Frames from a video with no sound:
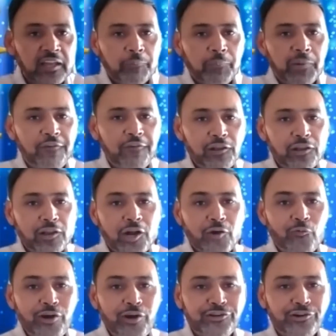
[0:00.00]
but we will not
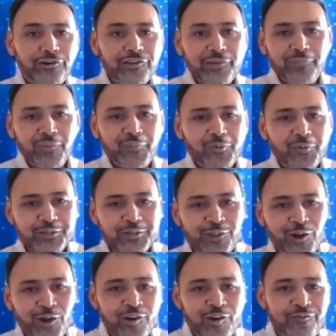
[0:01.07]
return the proposal
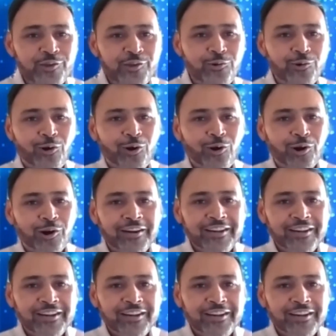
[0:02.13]
without review or